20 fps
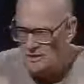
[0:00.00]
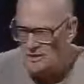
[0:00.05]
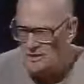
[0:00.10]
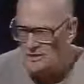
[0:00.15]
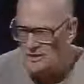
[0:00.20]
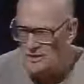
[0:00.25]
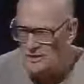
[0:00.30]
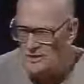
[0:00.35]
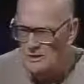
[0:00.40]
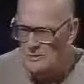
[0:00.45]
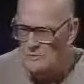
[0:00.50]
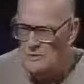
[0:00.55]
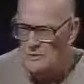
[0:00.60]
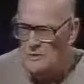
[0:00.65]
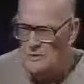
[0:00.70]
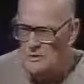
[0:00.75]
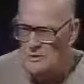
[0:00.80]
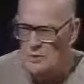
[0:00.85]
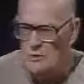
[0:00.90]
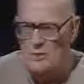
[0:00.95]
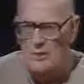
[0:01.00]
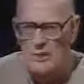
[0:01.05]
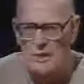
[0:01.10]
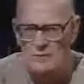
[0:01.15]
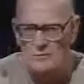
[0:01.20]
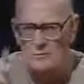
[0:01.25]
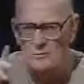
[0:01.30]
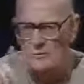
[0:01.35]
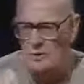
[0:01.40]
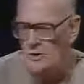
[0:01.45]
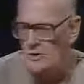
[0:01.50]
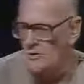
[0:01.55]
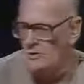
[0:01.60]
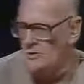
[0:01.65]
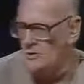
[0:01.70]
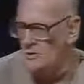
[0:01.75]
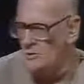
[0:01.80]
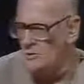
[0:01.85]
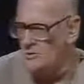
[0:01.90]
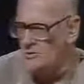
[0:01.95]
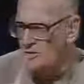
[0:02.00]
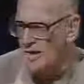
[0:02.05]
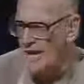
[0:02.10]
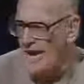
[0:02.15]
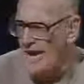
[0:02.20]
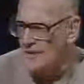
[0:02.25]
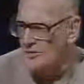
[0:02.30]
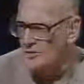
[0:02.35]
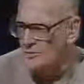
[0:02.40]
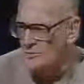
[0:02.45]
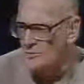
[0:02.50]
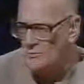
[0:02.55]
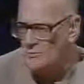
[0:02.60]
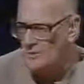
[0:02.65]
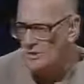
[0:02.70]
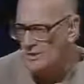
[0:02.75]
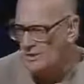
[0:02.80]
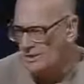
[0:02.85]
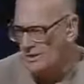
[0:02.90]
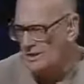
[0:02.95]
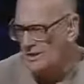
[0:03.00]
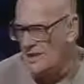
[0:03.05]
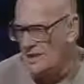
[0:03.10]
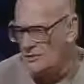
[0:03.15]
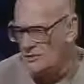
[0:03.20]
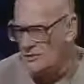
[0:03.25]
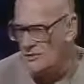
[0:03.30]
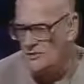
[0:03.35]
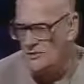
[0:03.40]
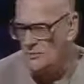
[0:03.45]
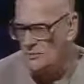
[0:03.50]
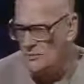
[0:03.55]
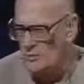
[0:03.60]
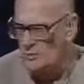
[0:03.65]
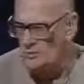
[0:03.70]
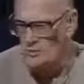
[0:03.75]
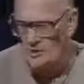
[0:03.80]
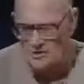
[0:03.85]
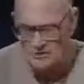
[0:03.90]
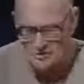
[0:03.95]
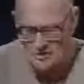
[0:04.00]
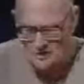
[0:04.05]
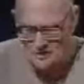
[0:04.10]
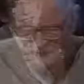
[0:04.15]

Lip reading: detail? I mean, we know we have molecules, atoms, electrons, protons,